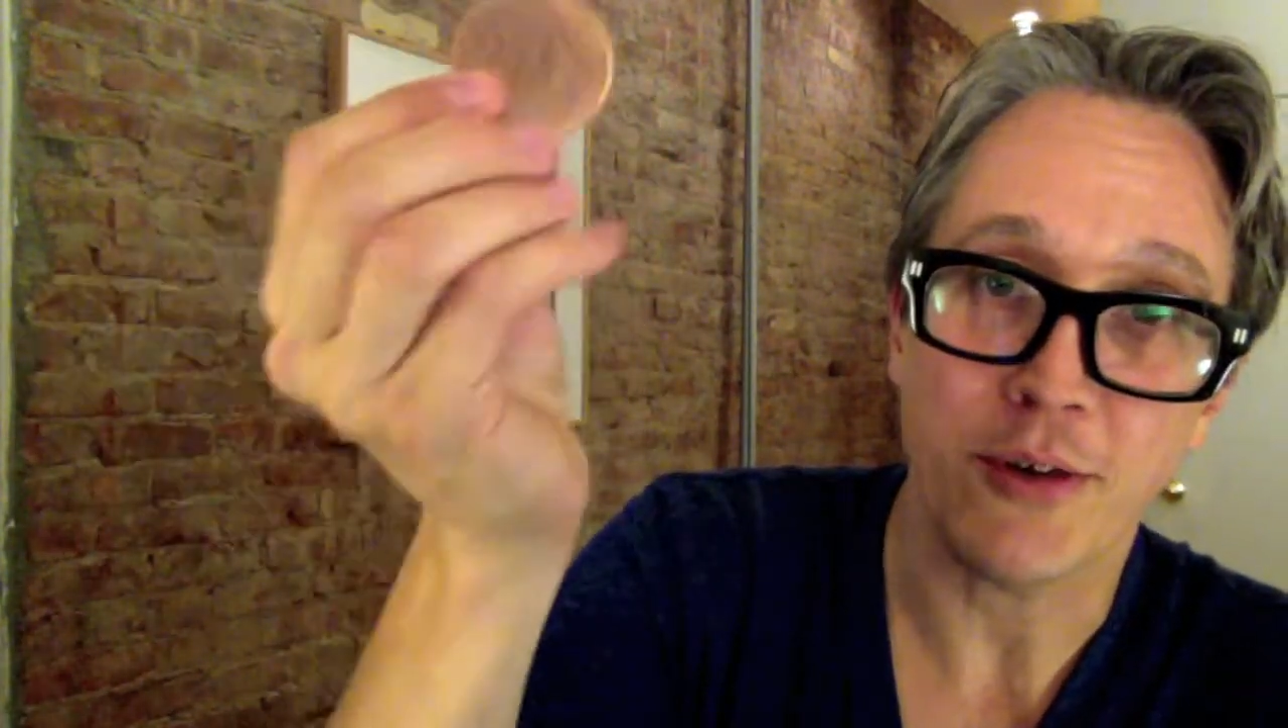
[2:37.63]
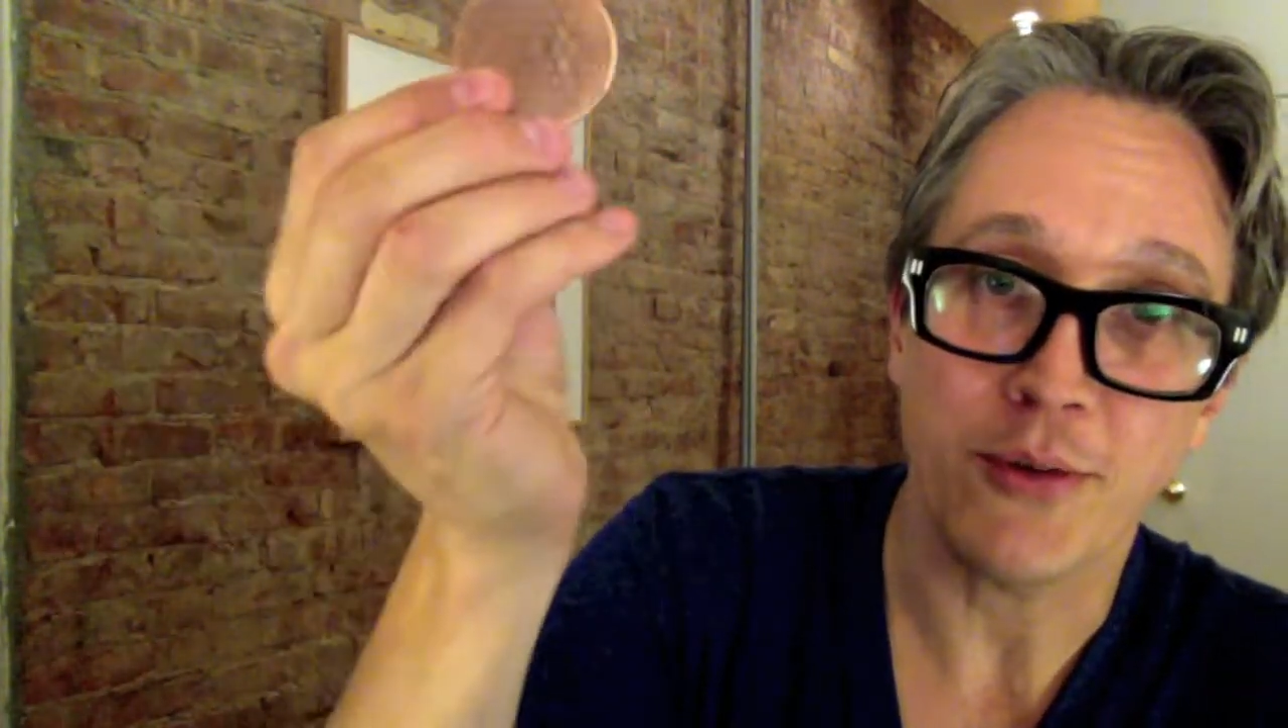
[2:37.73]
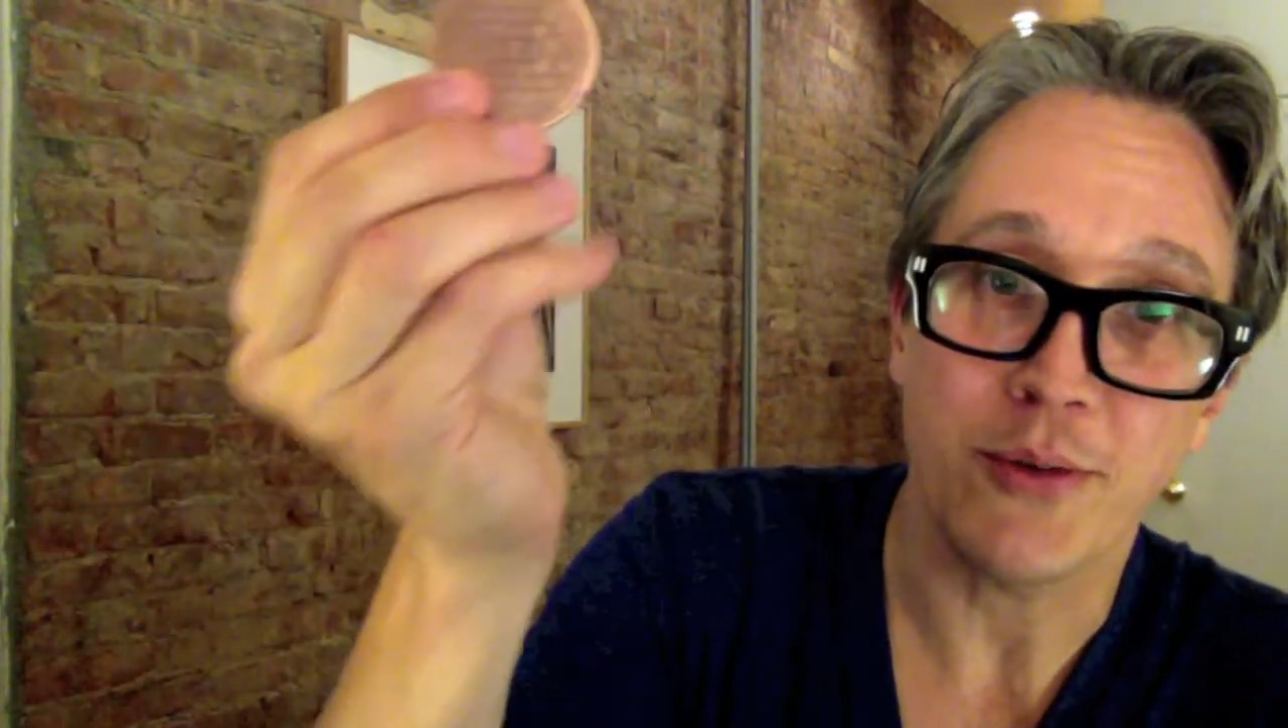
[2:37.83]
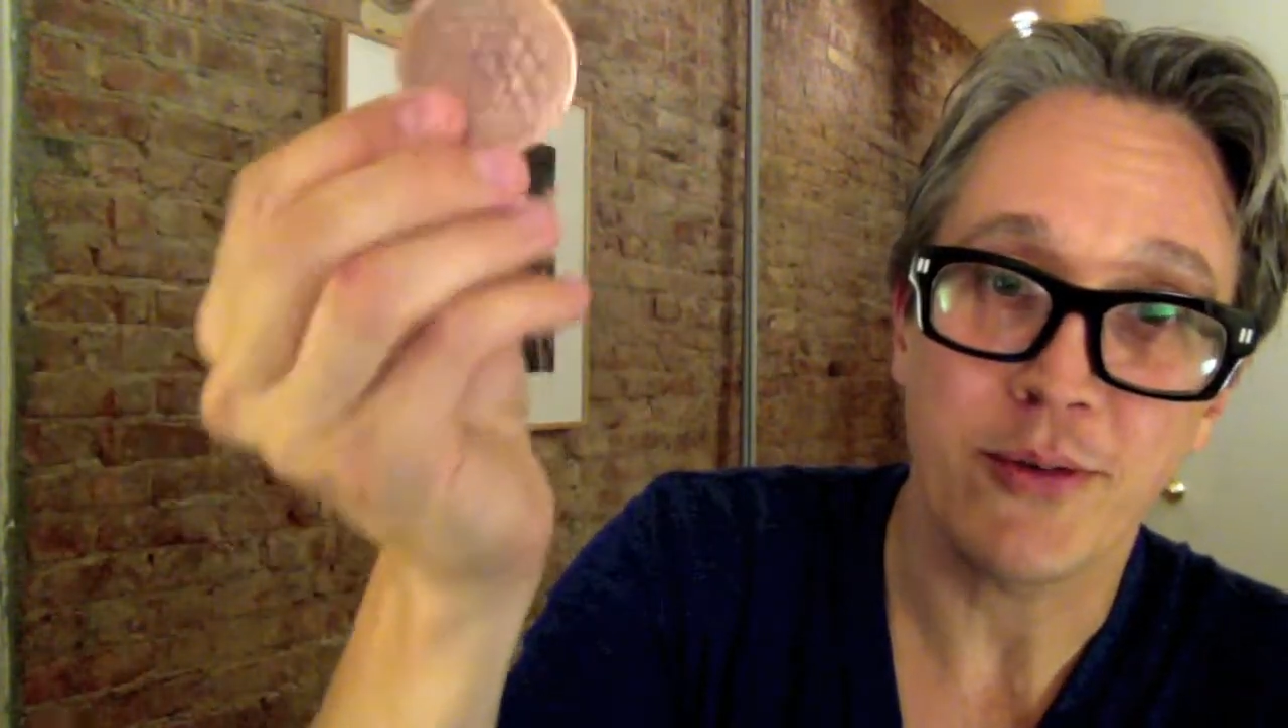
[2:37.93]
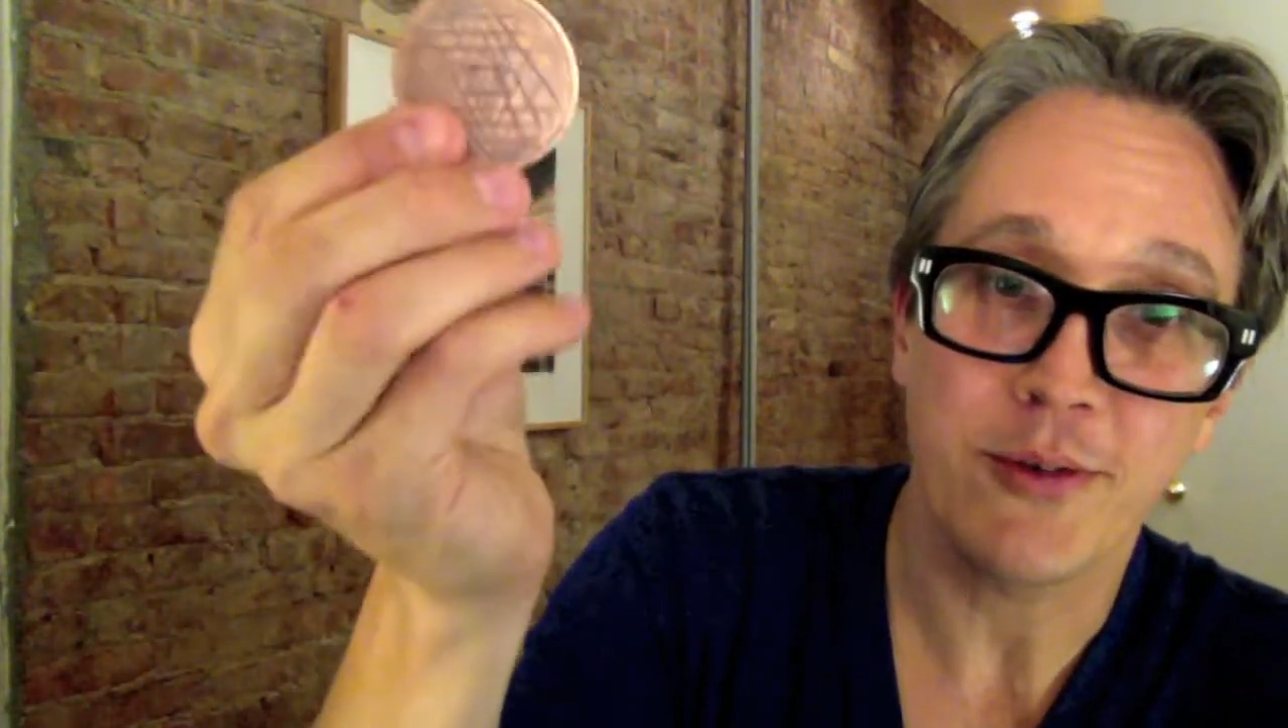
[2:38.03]

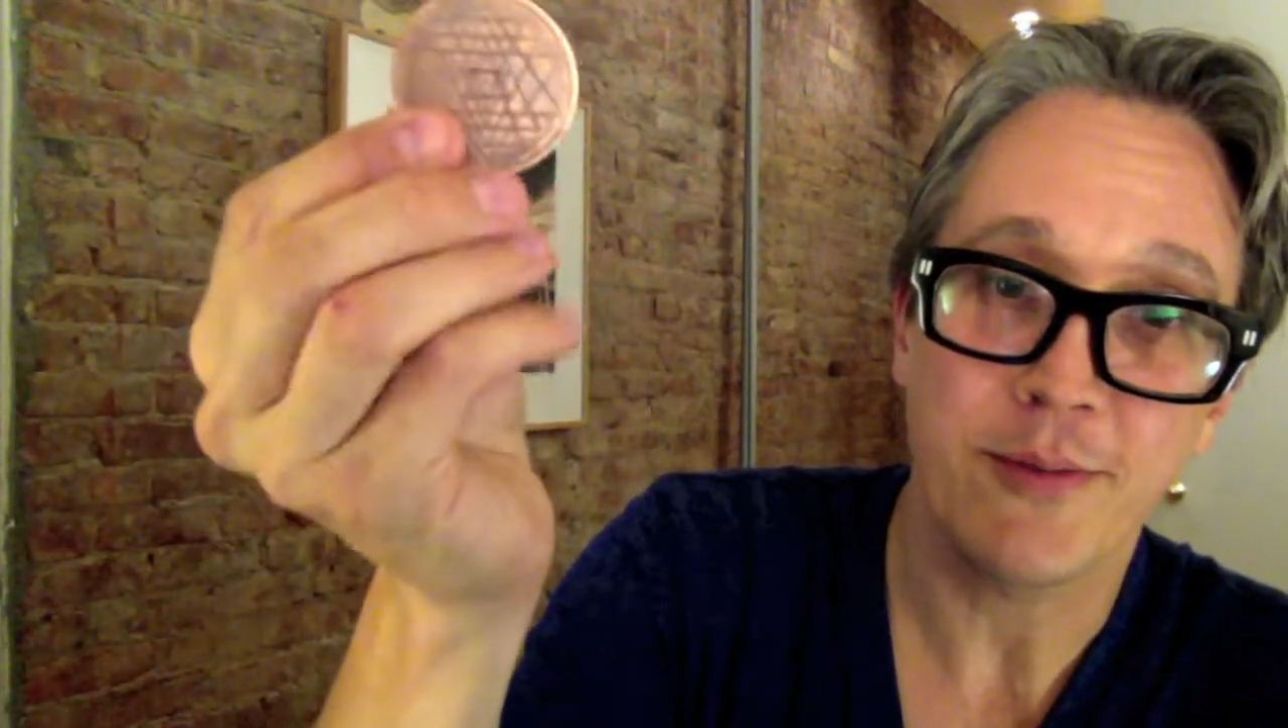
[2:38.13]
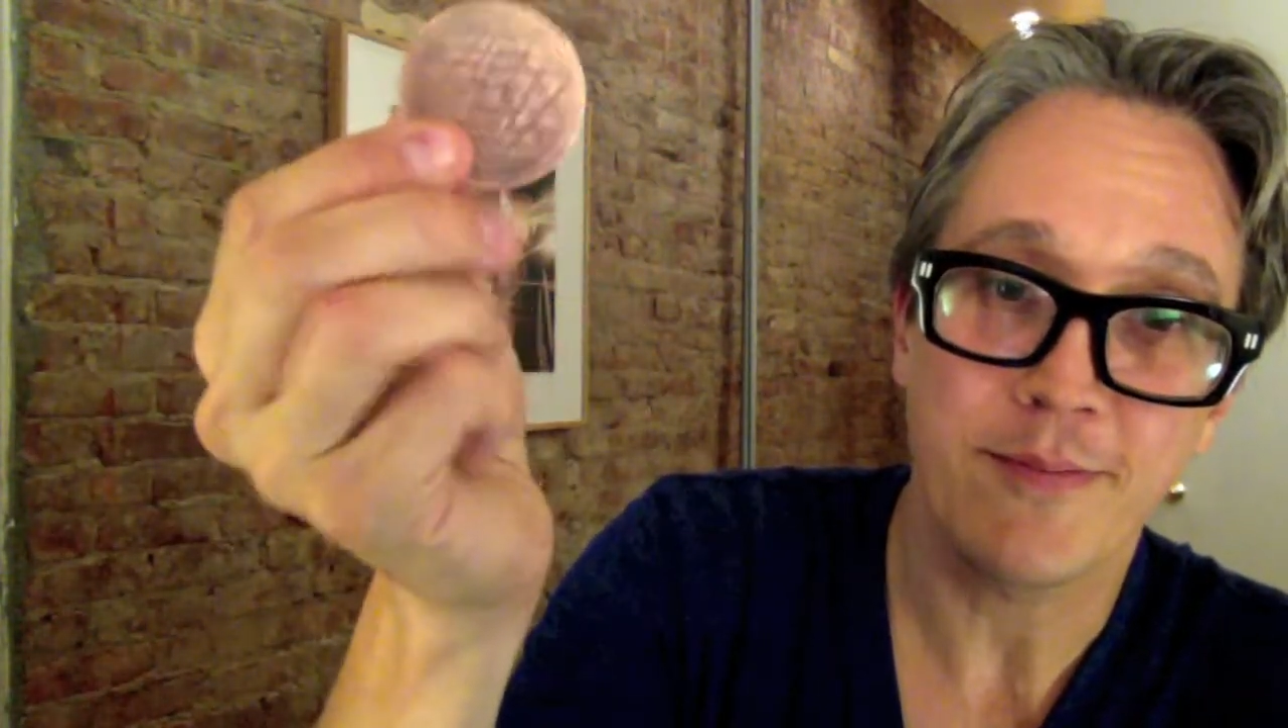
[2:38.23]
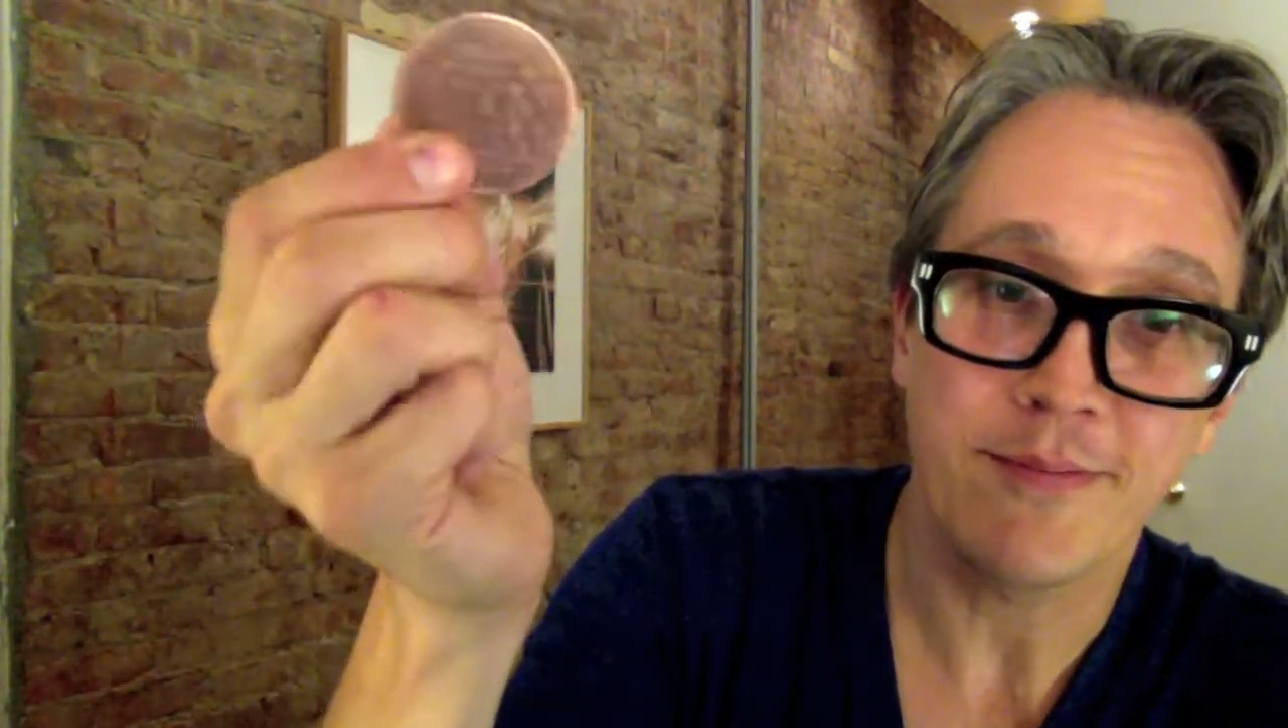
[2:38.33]
goals.